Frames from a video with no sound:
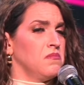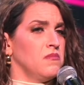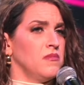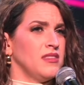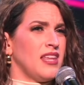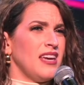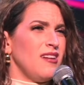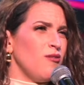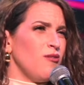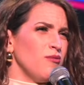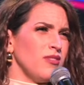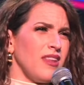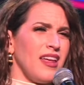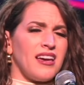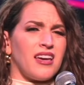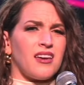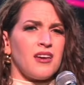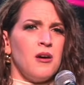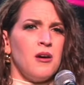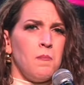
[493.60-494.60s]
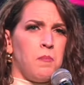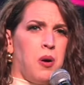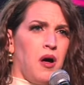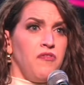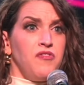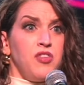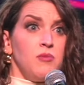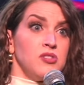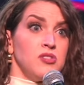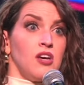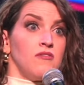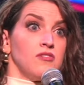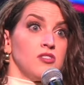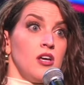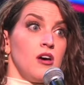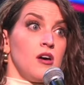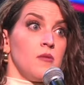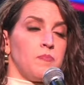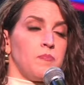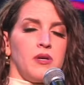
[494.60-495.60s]
They don't like puff themselves
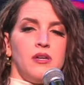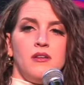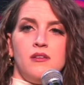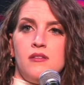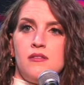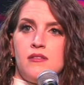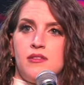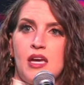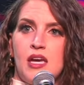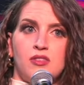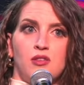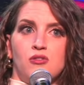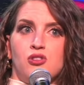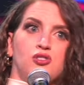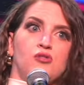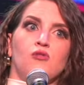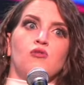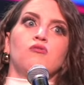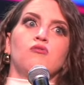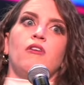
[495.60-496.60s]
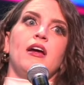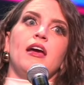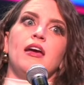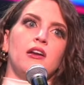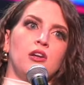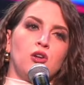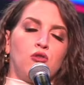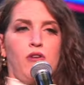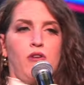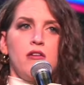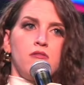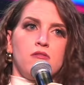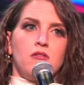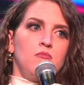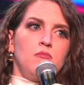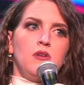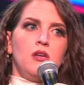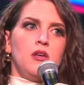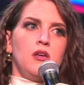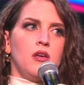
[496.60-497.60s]
up and think they're so great and greater
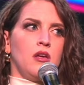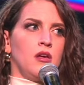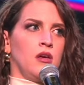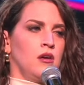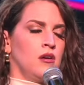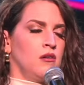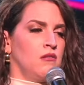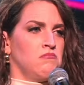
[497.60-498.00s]
than me.